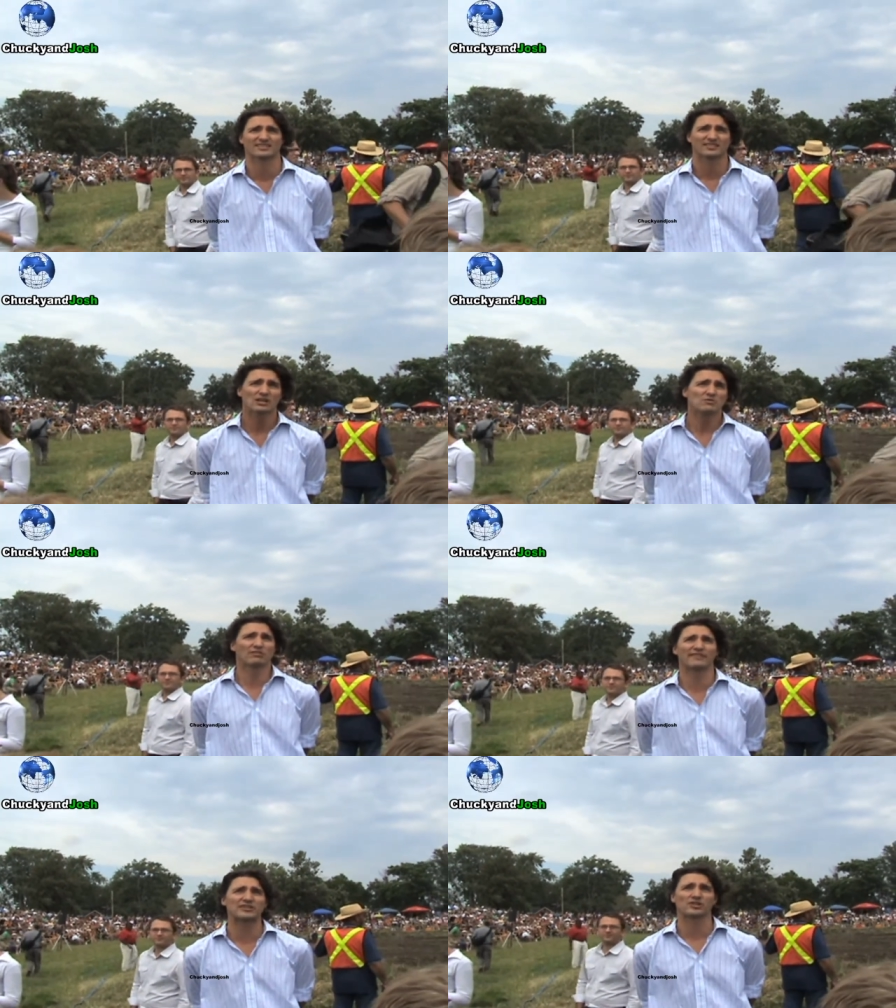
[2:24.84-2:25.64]
tax
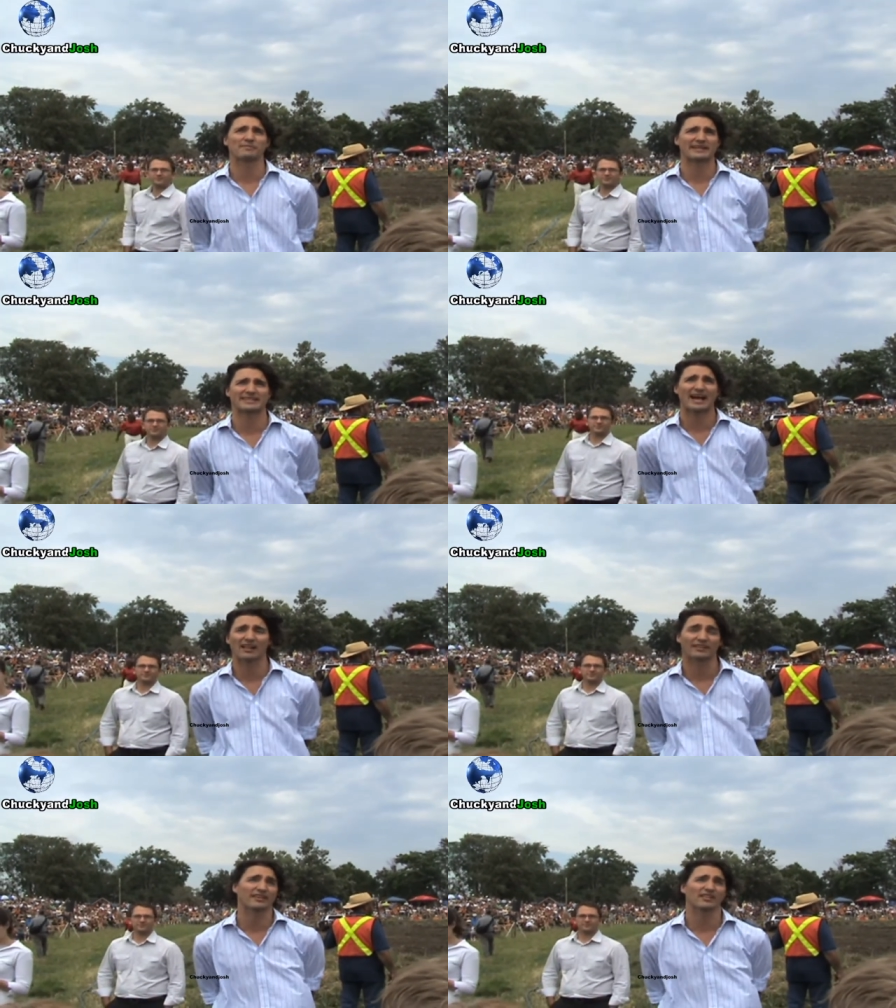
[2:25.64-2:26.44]
provincial
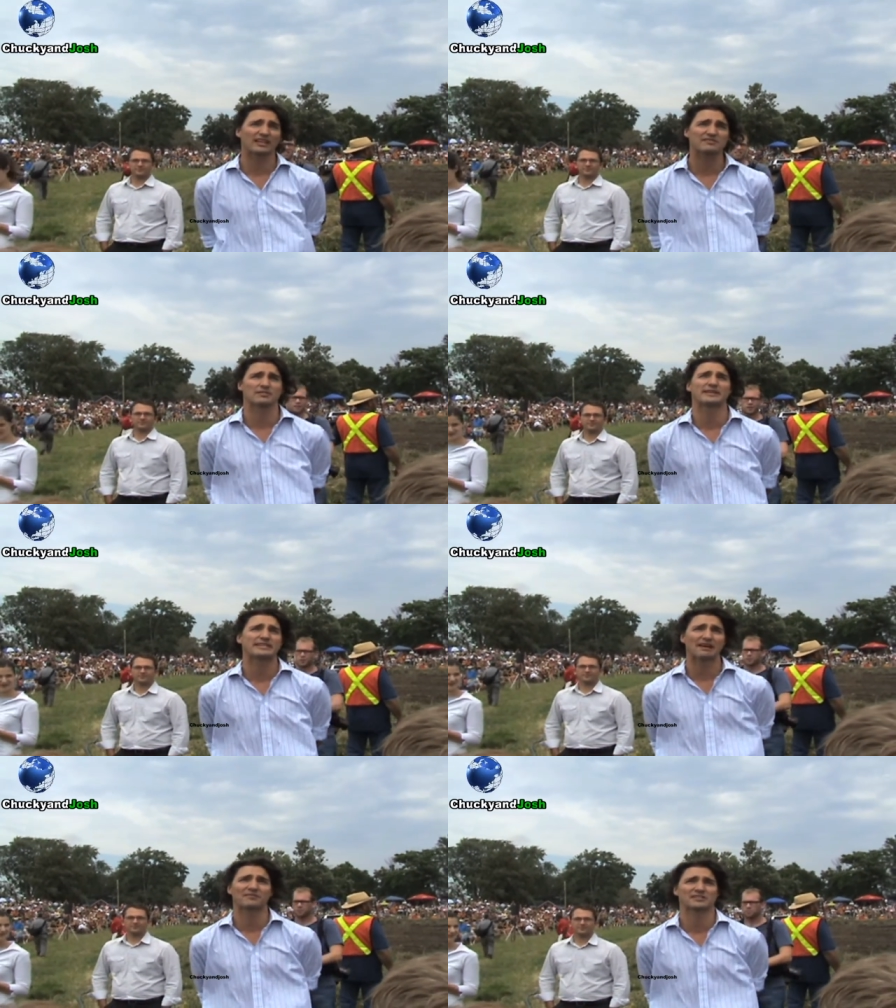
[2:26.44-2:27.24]
mentality that leaves them in
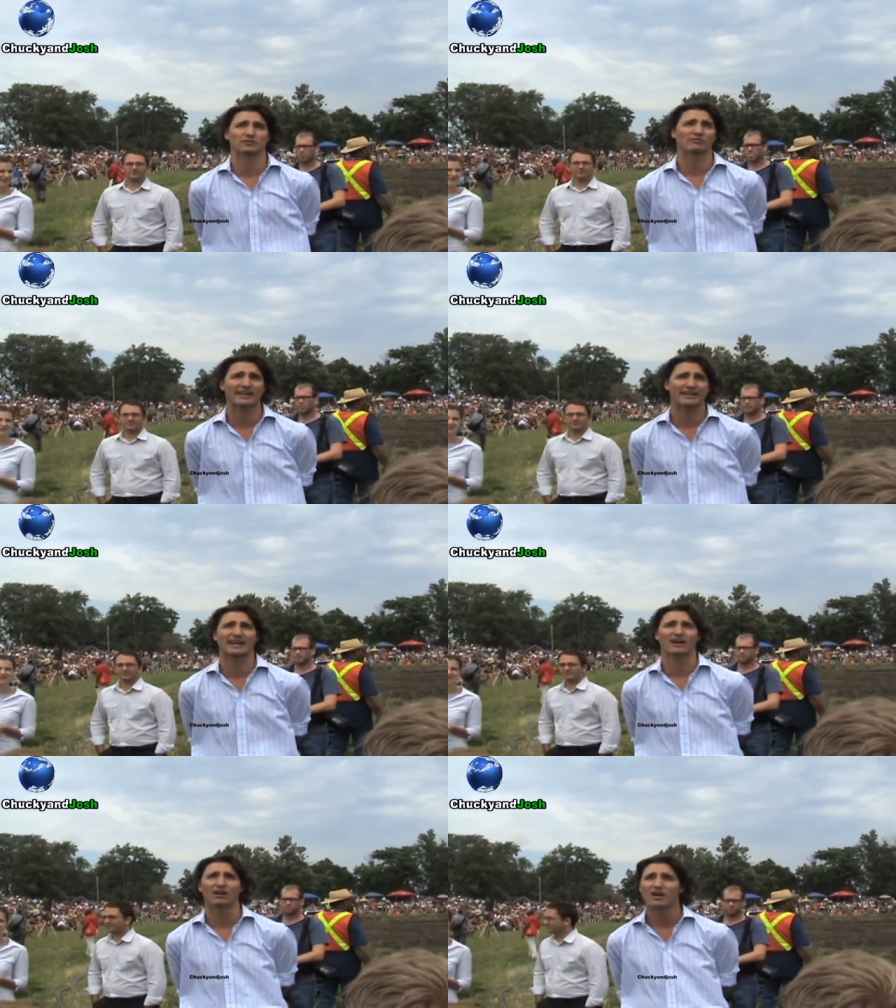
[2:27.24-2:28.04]
deficit right
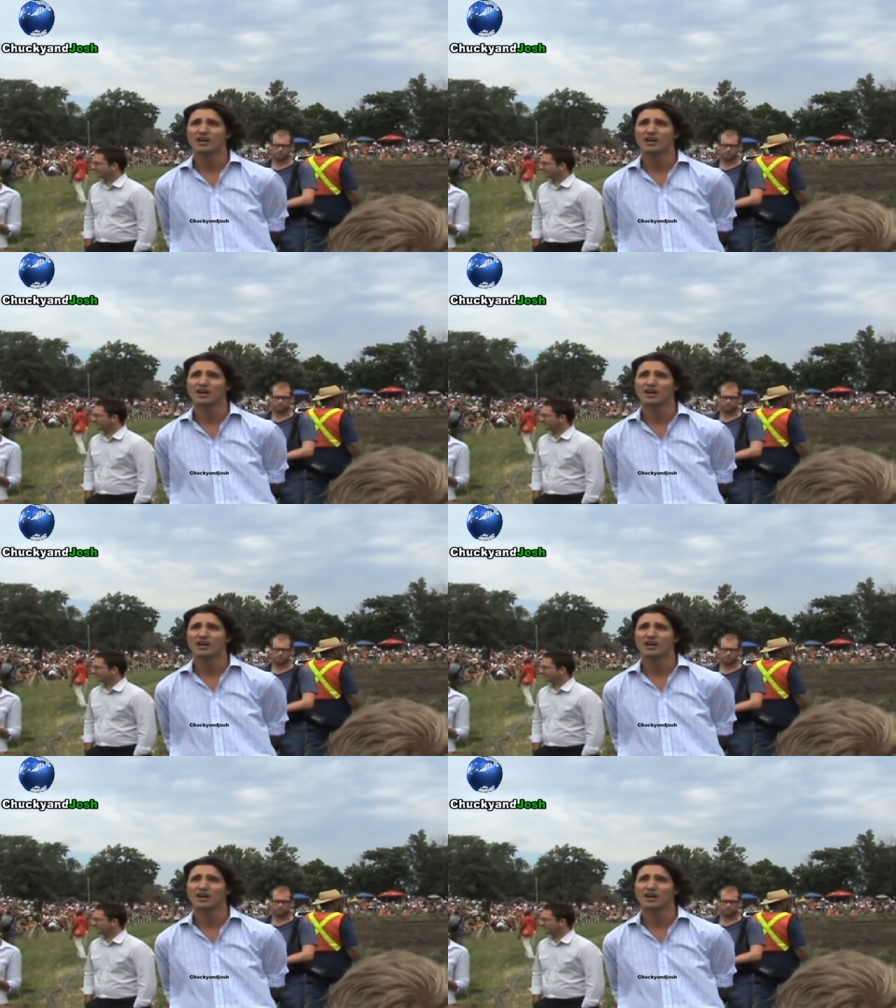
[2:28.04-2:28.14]
now.